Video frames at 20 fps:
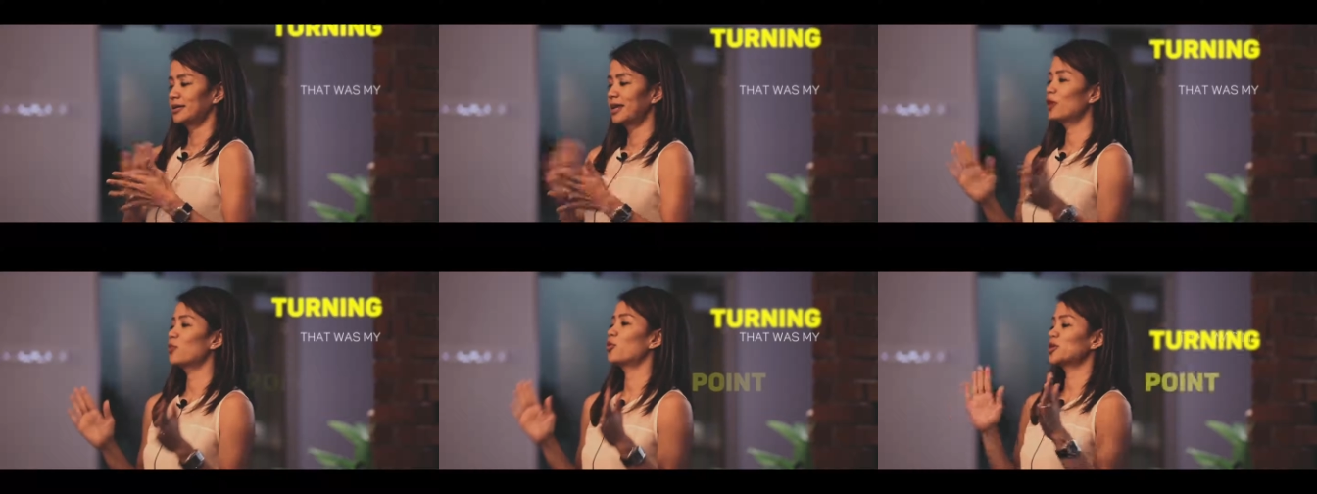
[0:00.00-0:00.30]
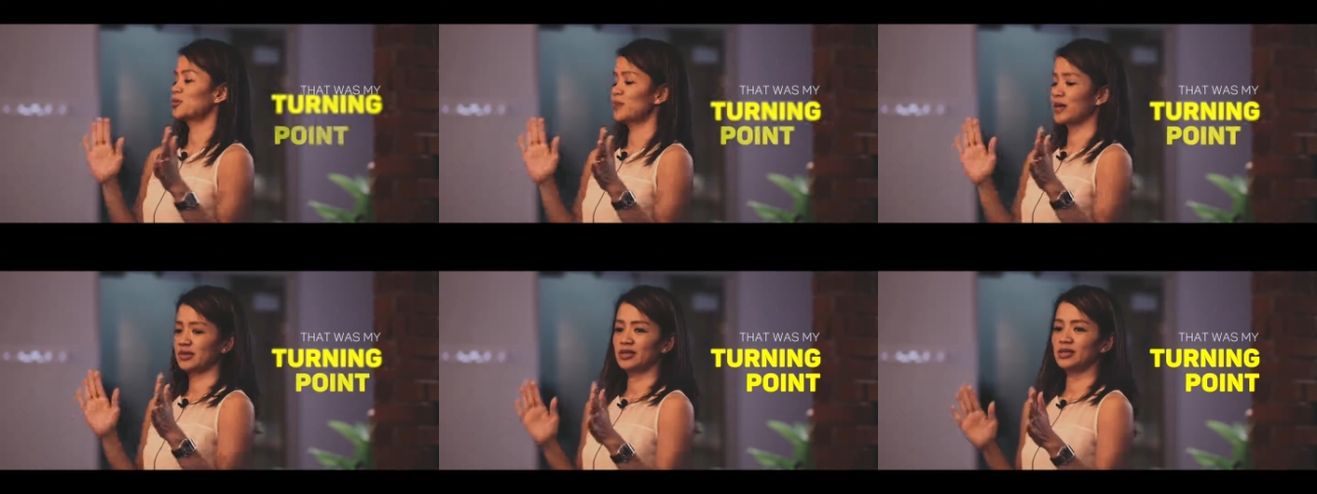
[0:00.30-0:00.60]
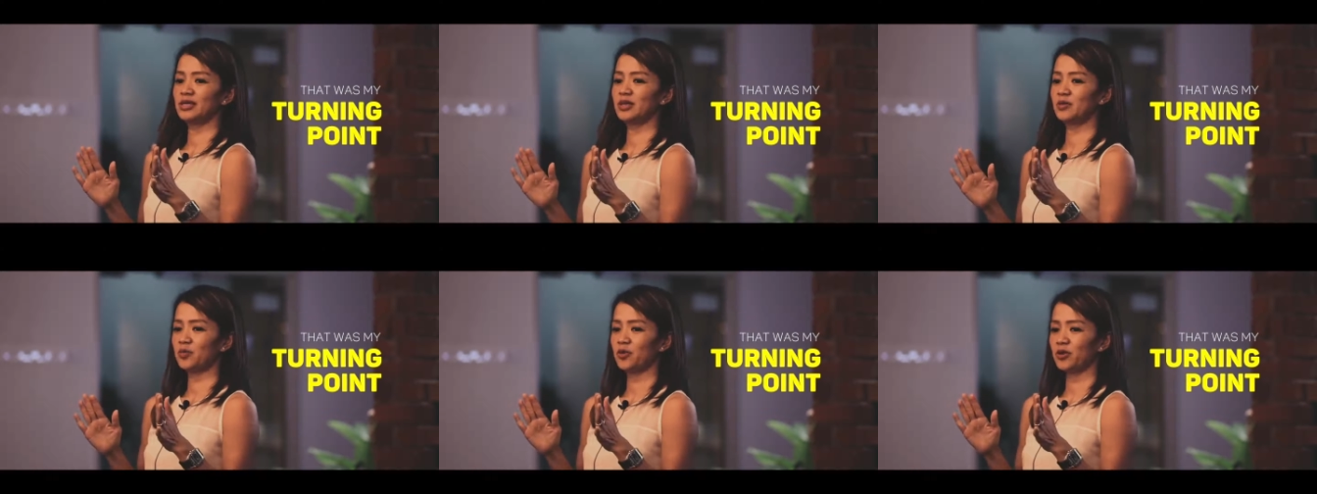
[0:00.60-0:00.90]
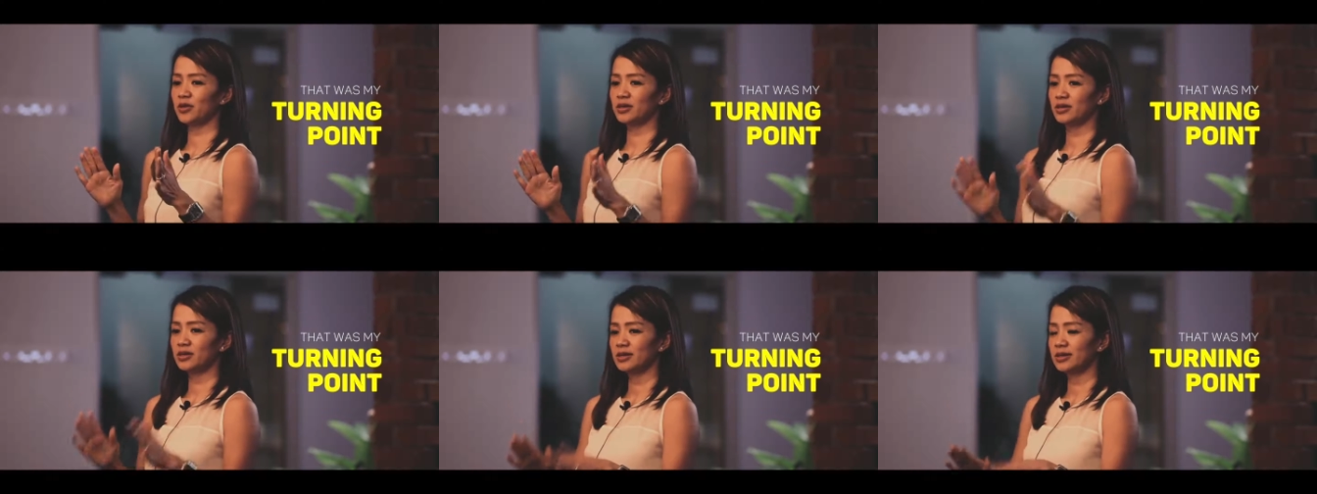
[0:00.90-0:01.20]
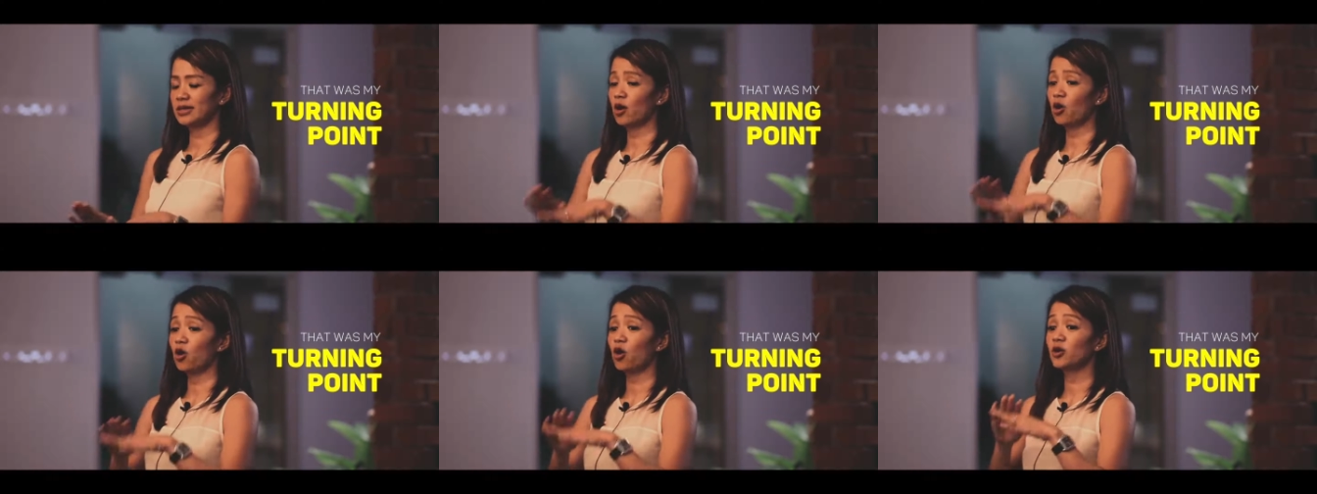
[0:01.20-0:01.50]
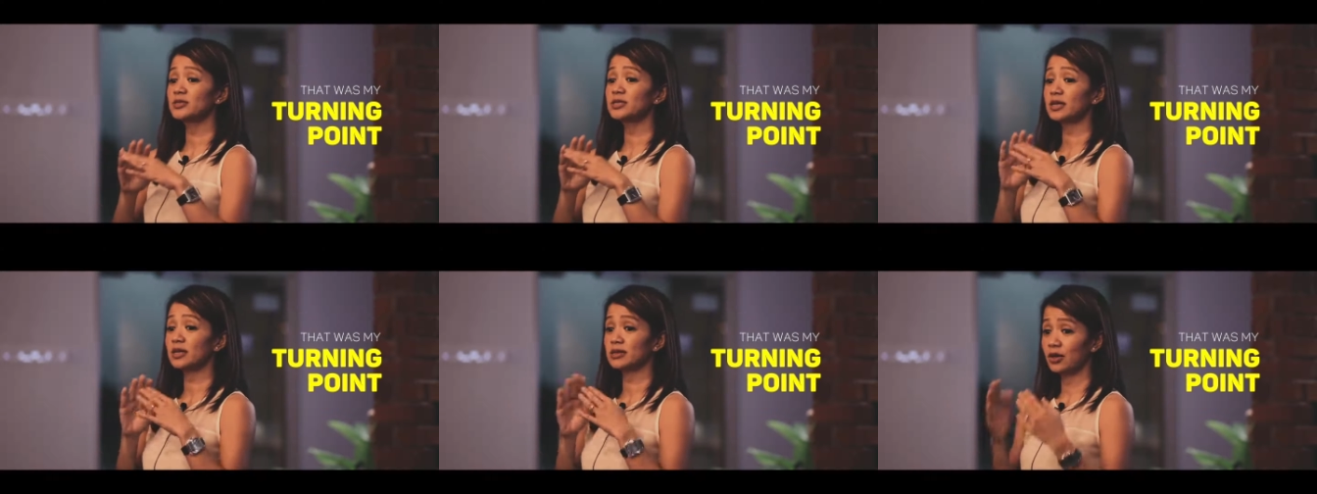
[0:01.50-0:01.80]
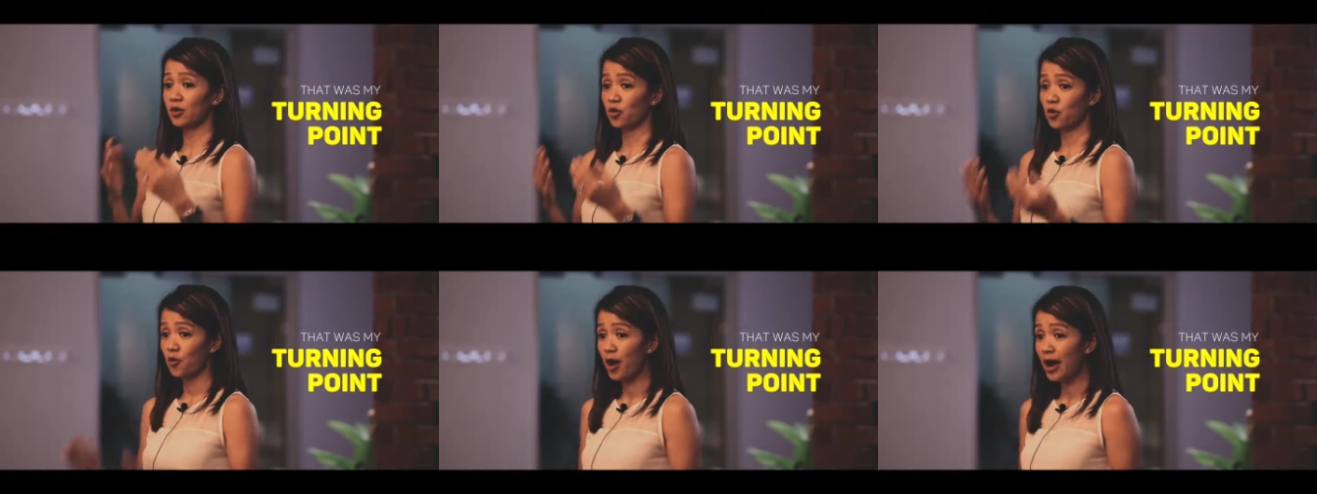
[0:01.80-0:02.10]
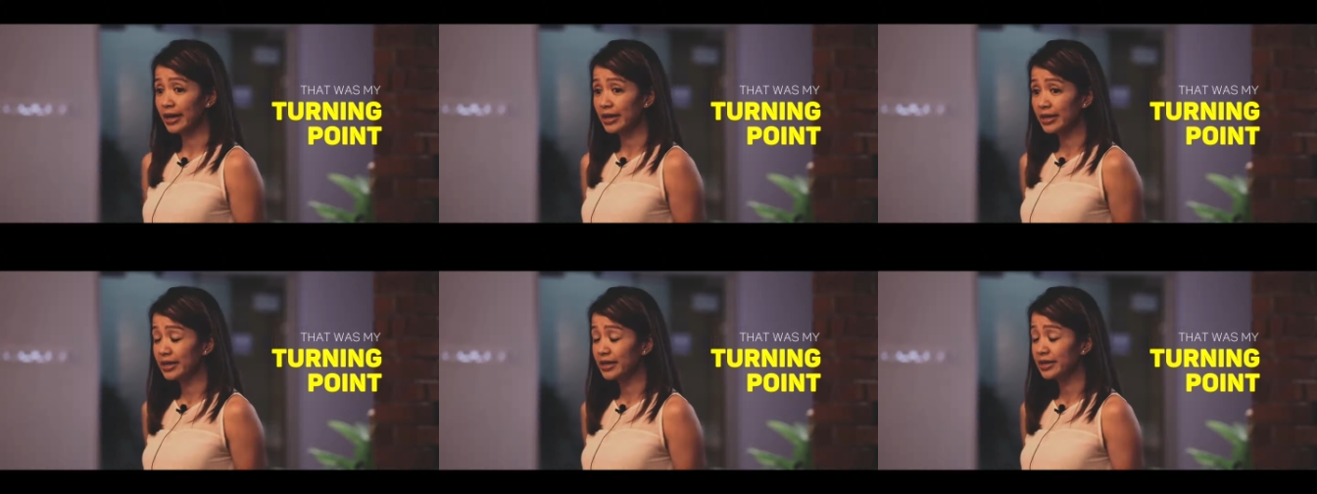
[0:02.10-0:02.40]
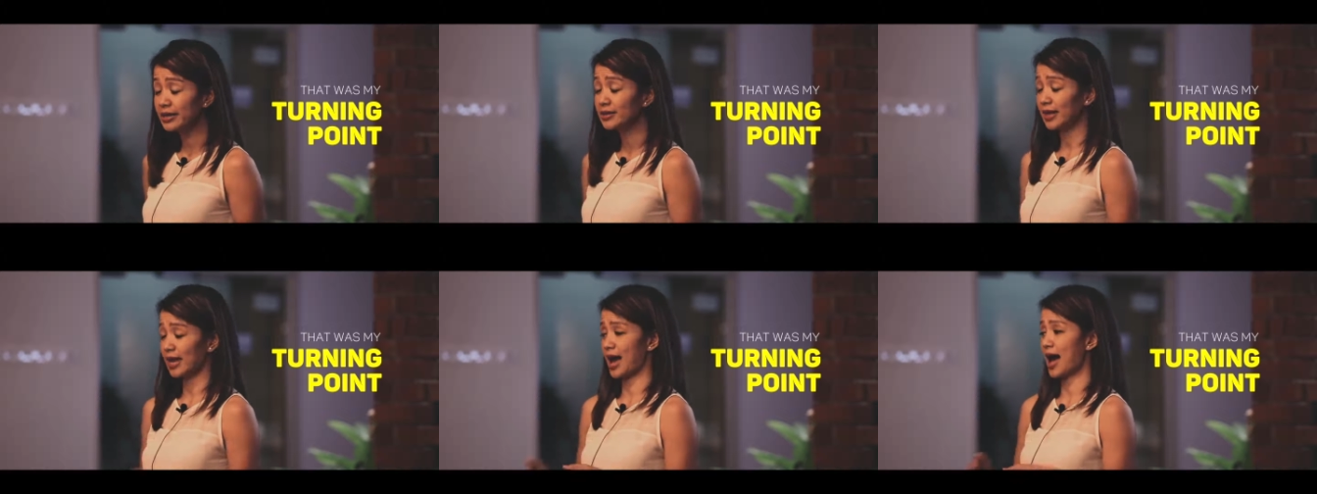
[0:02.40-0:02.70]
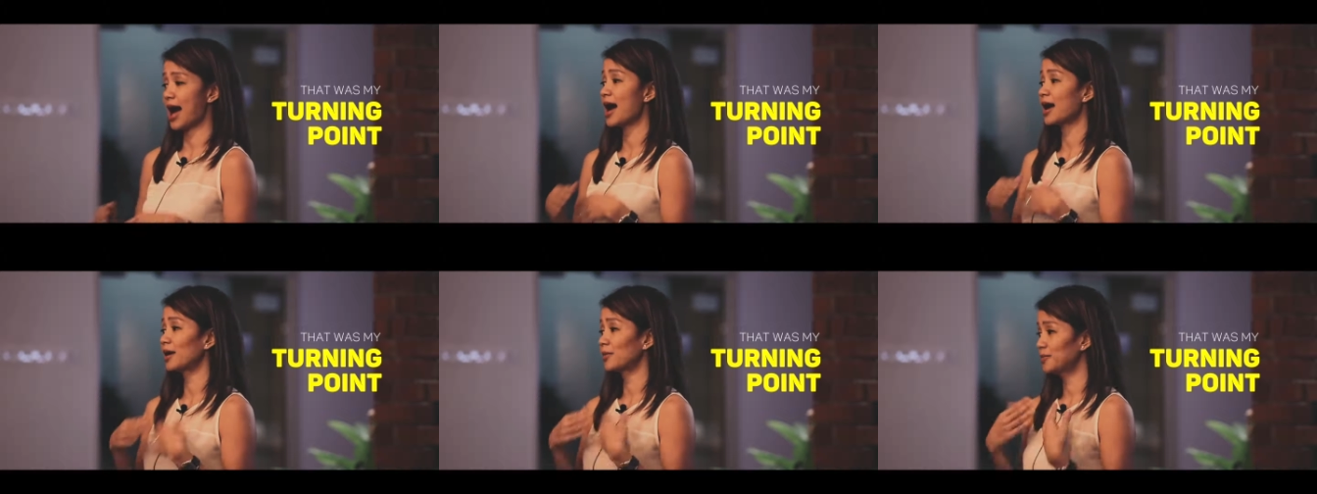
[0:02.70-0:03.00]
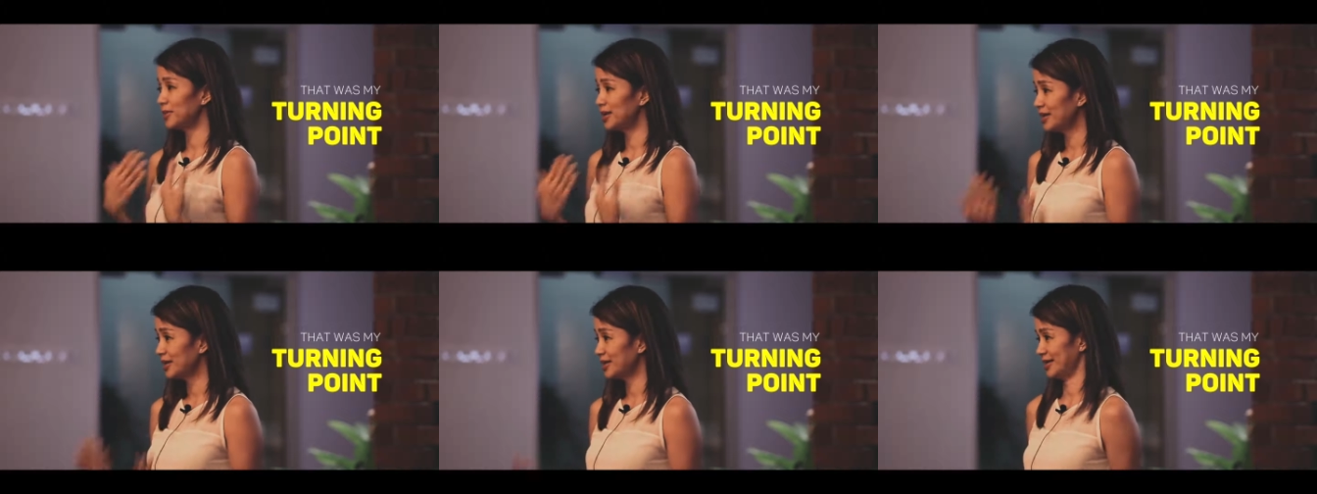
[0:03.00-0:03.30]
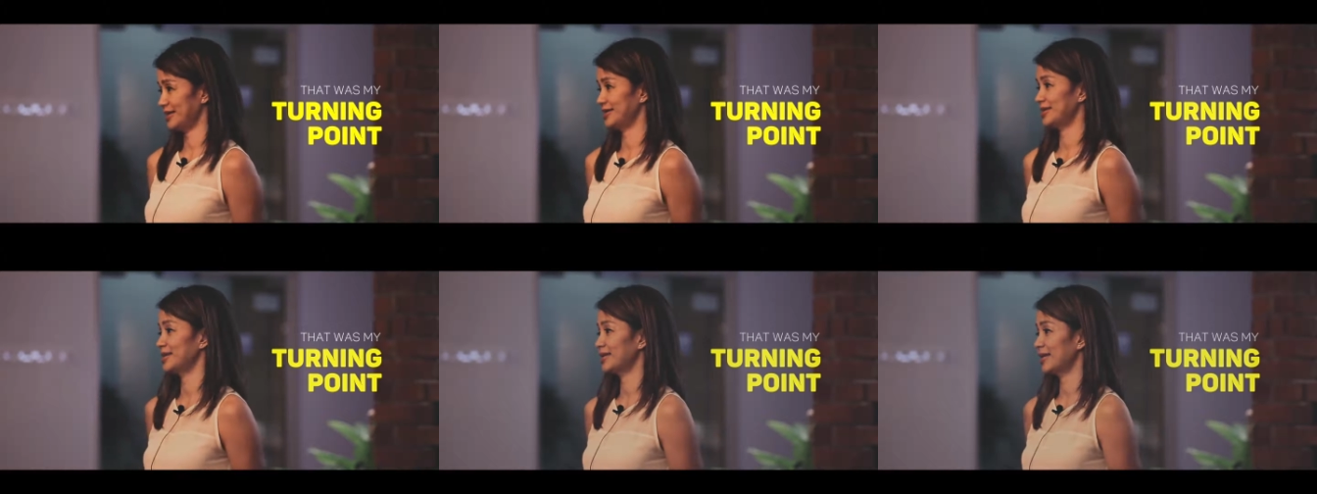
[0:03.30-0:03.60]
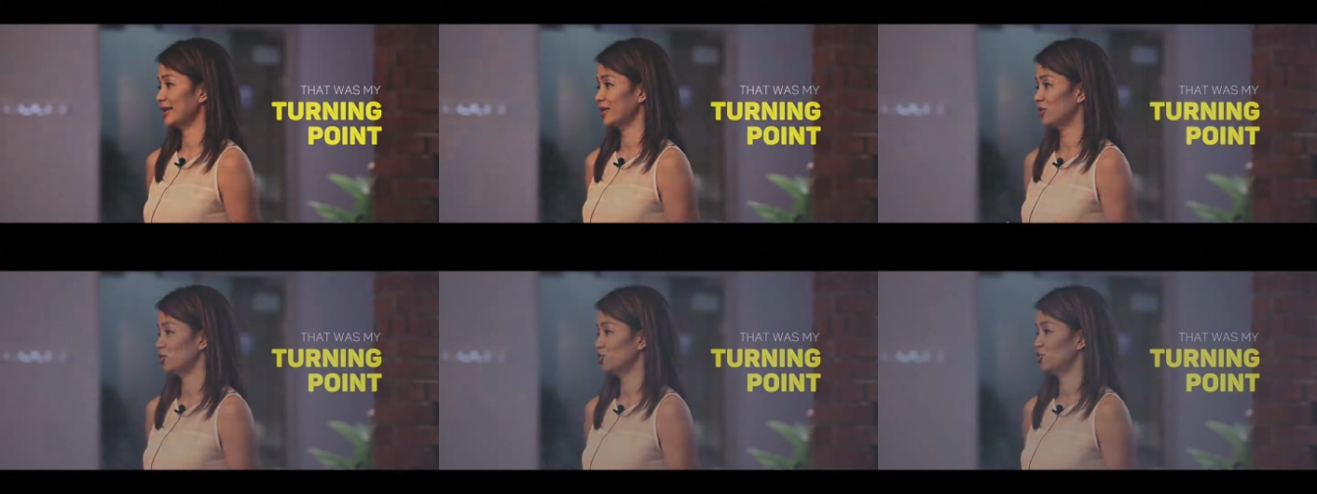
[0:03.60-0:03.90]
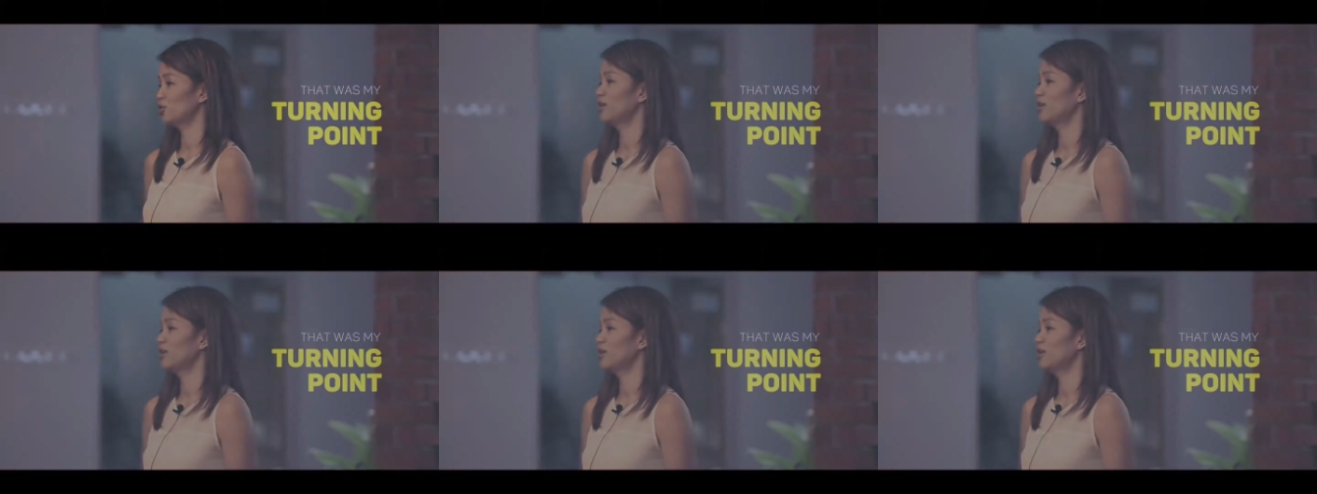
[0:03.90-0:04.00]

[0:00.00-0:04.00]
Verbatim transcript: That was my turning point. They all started crying, they hugged me, and they said thank